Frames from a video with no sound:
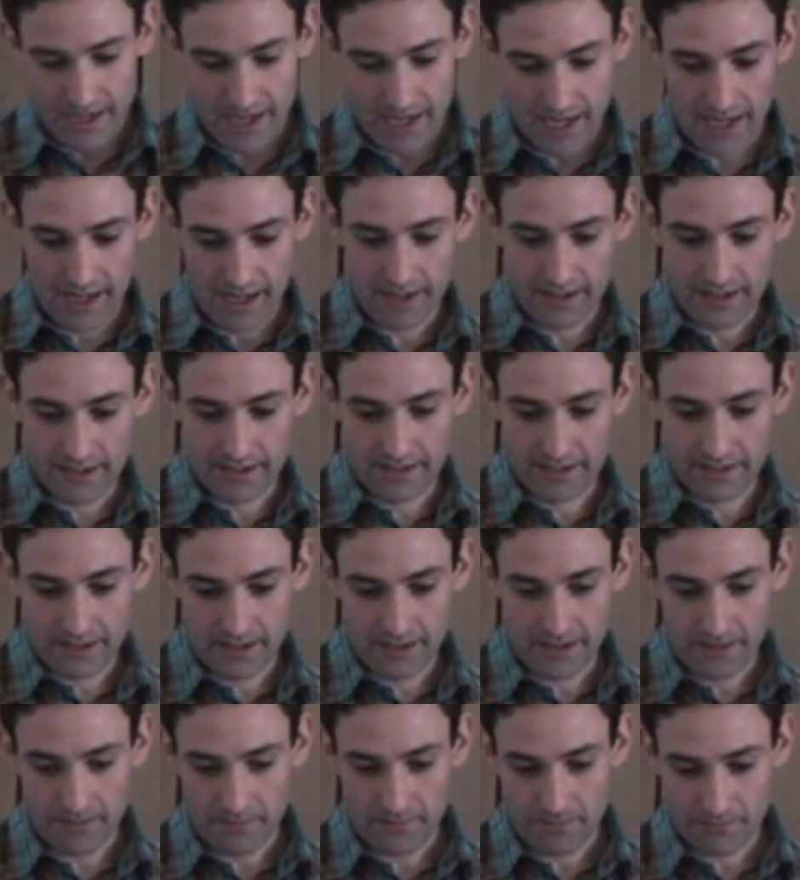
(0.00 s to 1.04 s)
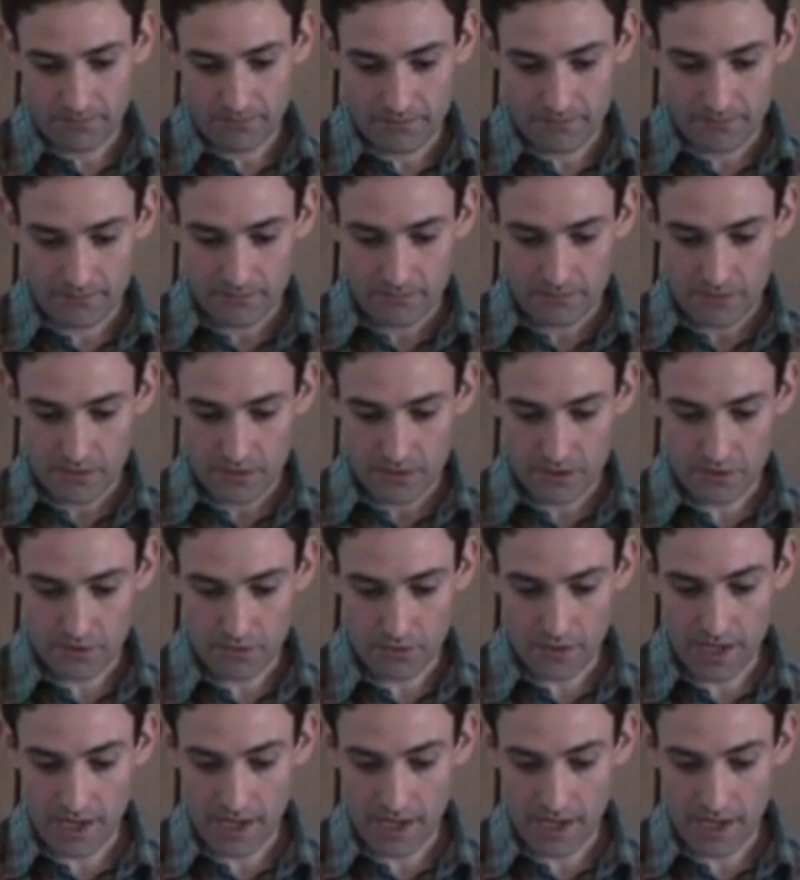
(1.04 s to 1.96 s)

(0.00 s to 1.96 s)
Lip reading: And so